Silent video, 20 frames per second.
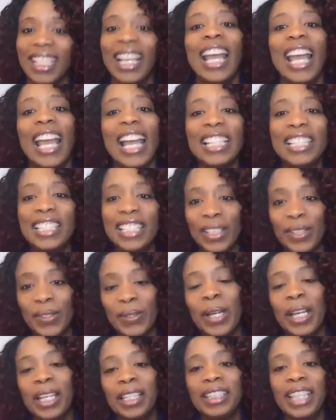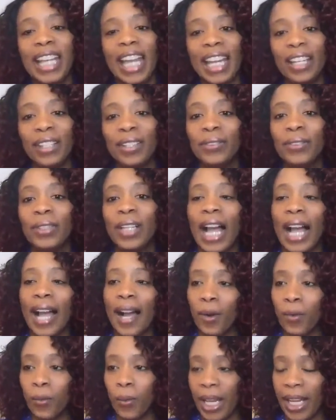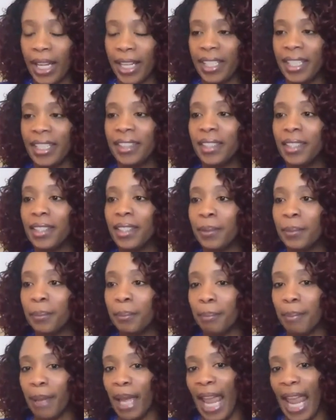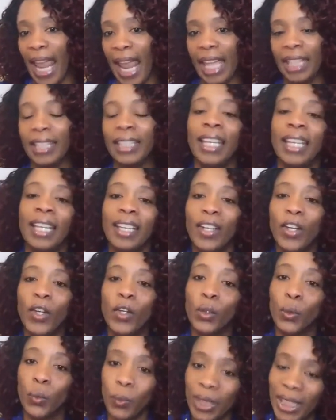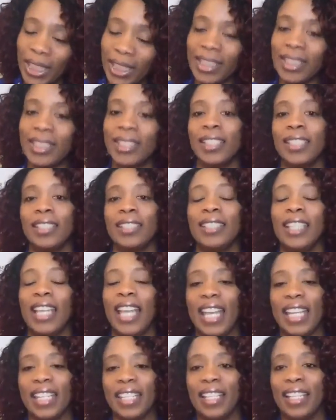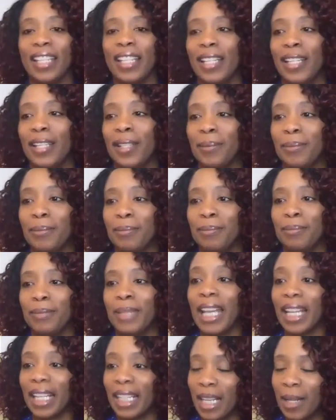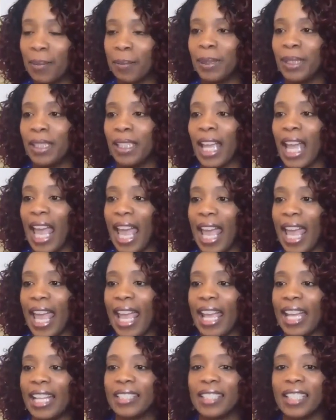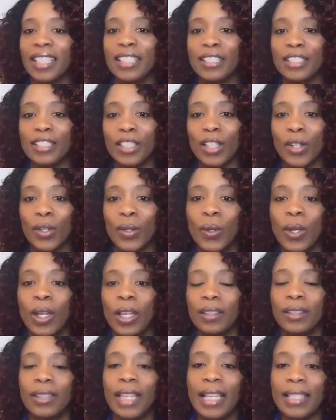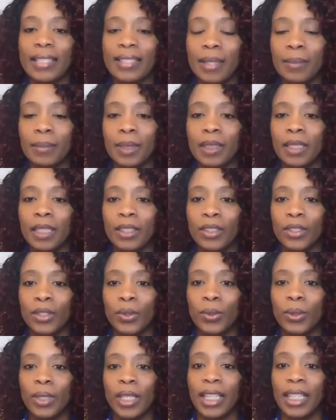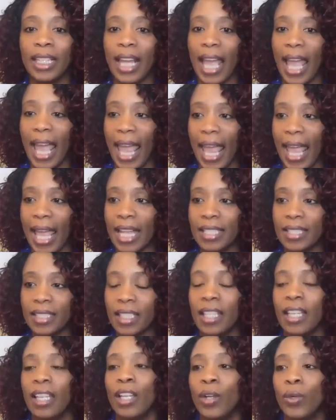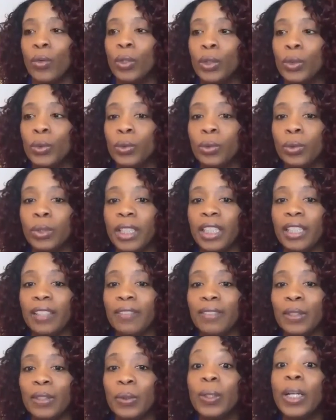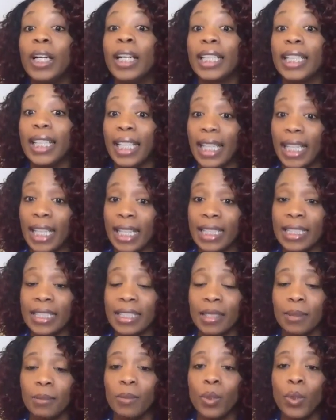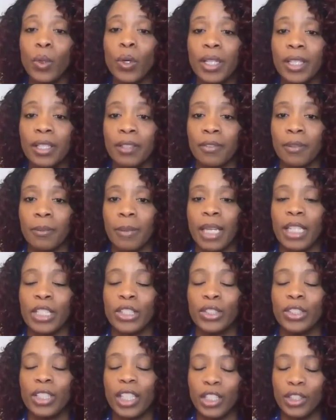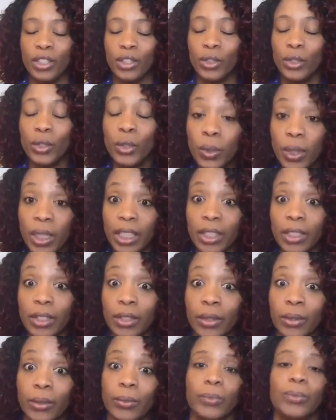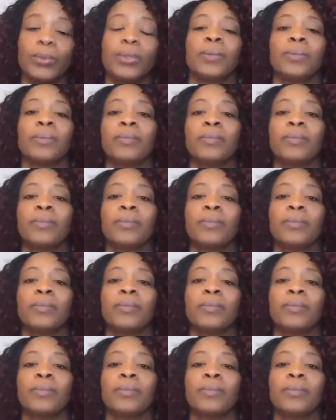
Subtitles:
And so that will outweigh the bad or the weaknesses that that company has. And so that's something that you can ask, which will give you, again, some more information that you can use